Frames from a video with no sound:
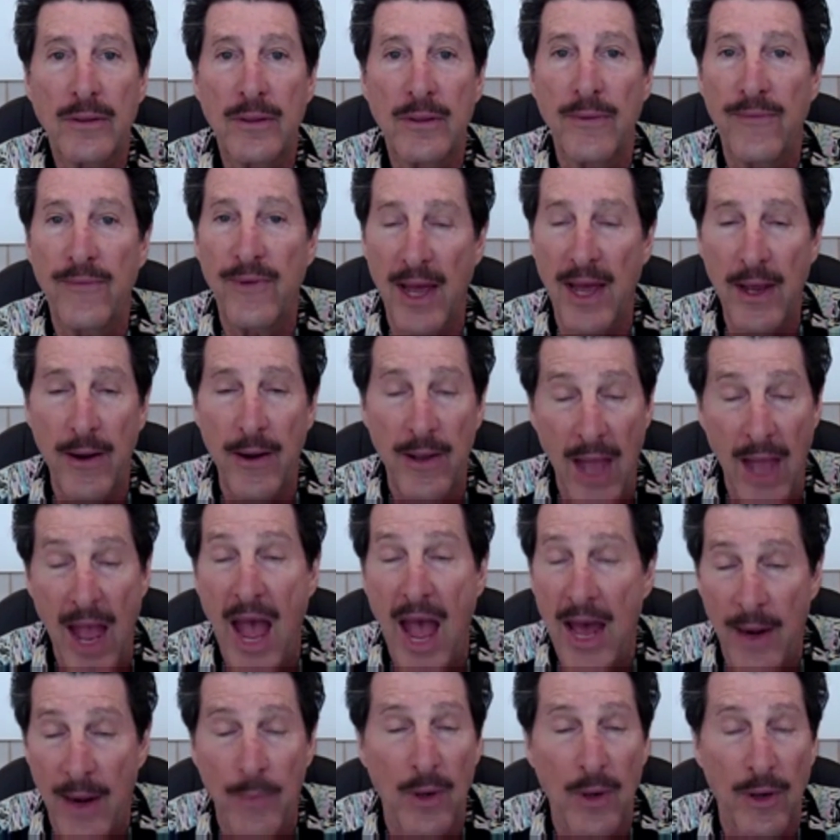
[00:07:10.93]
to vet,
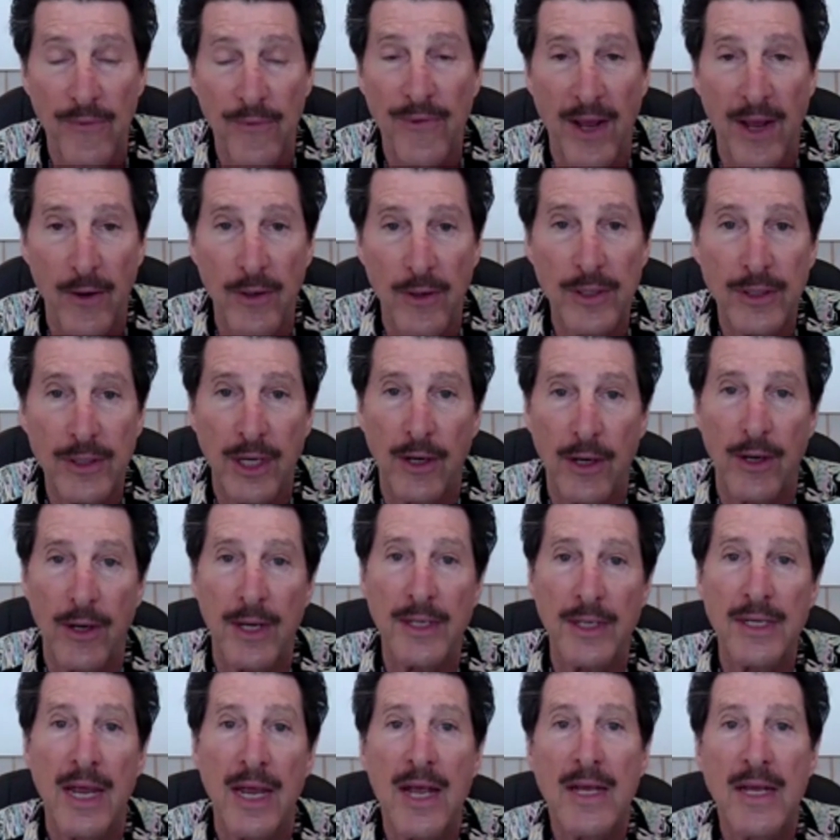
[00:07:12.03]
animal and veteran
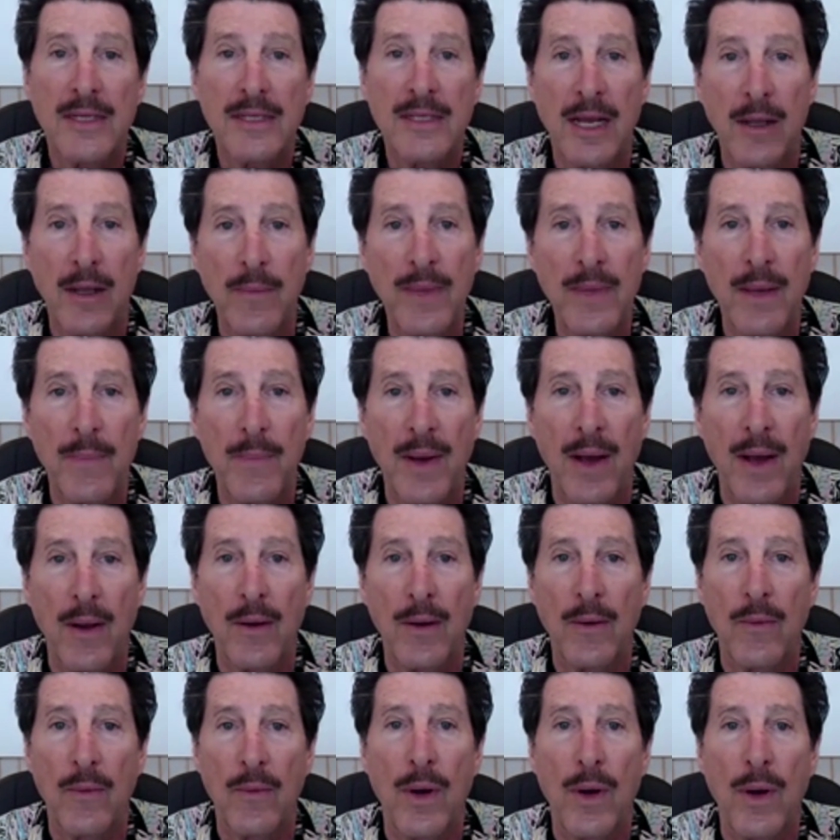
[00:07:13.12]
charities. Tell me
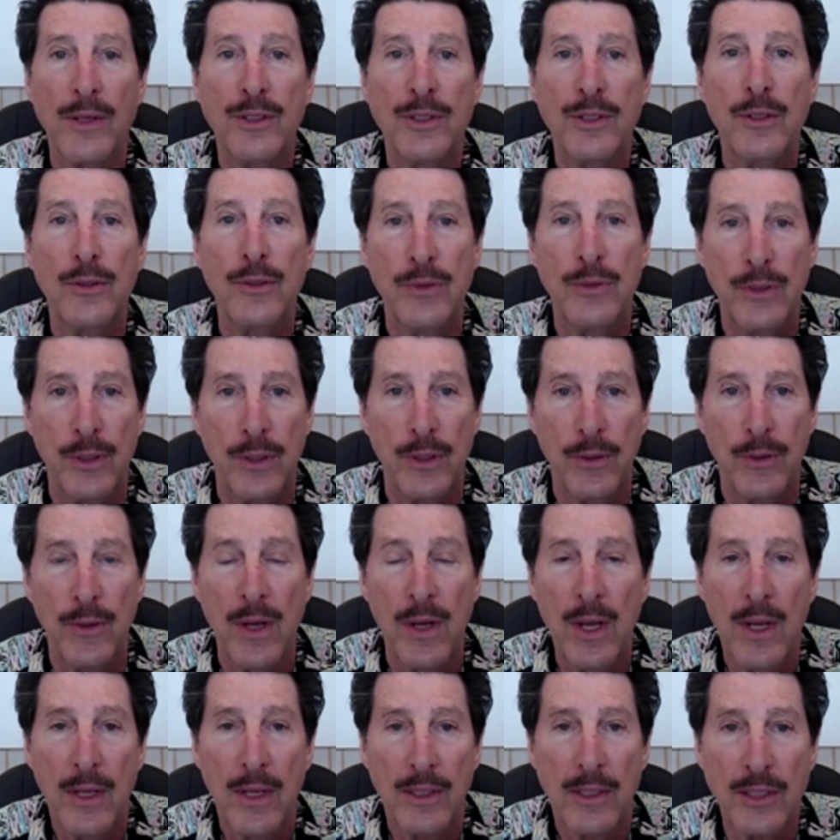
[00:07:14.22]
about what you do
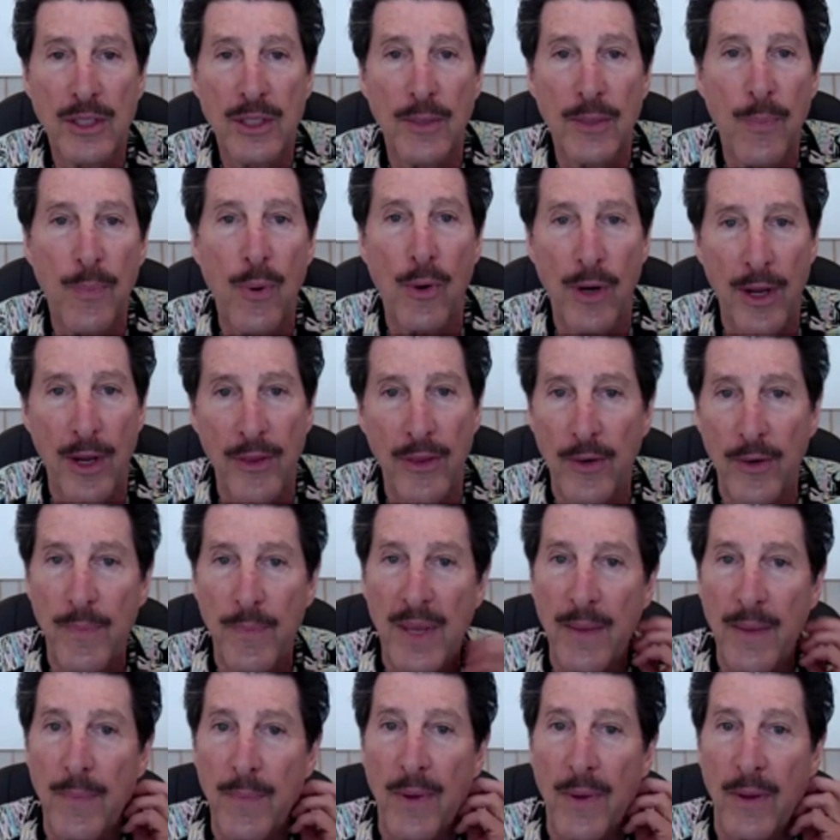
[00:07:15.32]
to support other
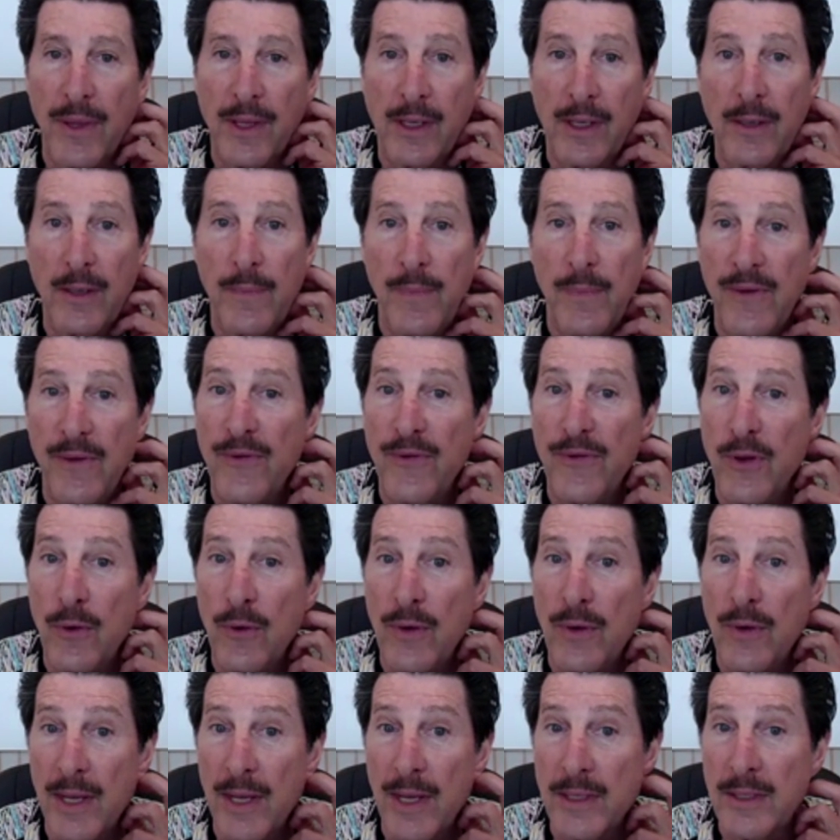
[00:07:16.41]
people that could be
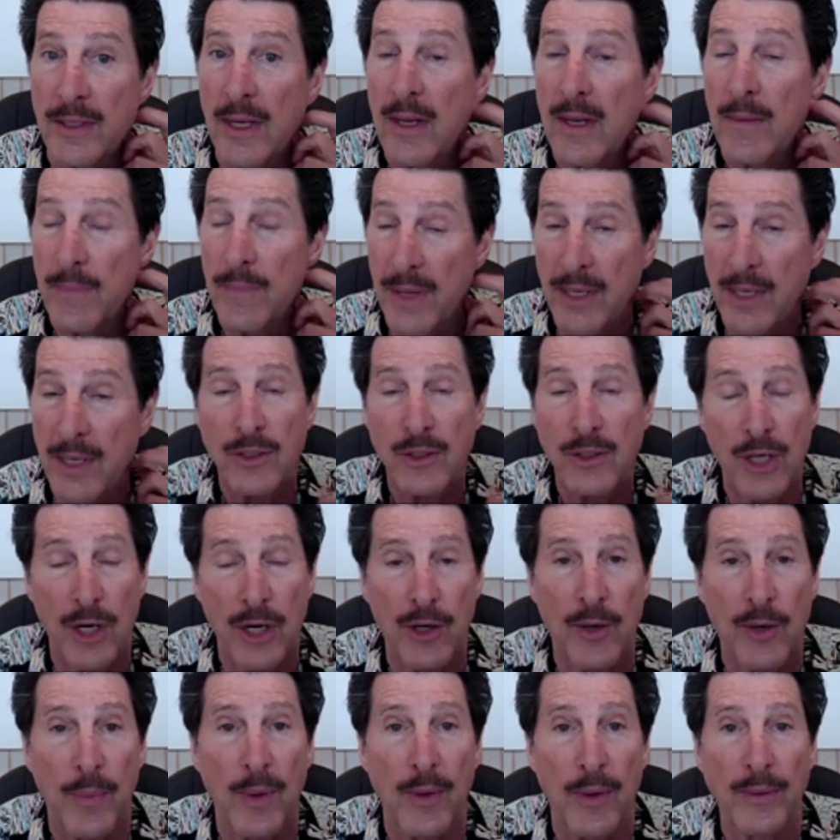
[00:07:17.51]
viewed as being
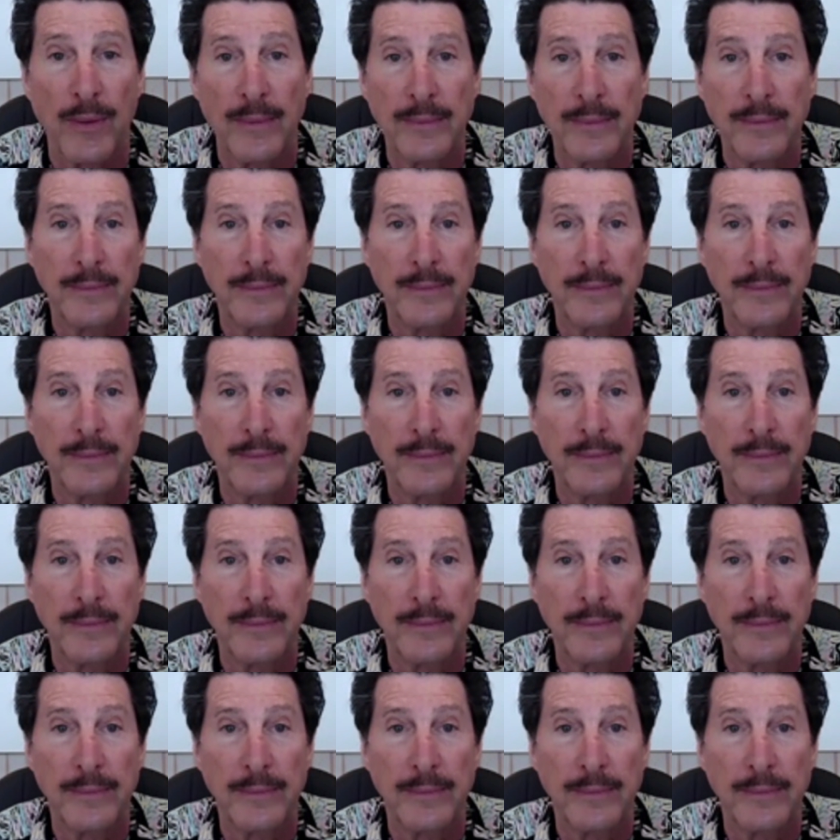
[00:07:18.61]
charitable.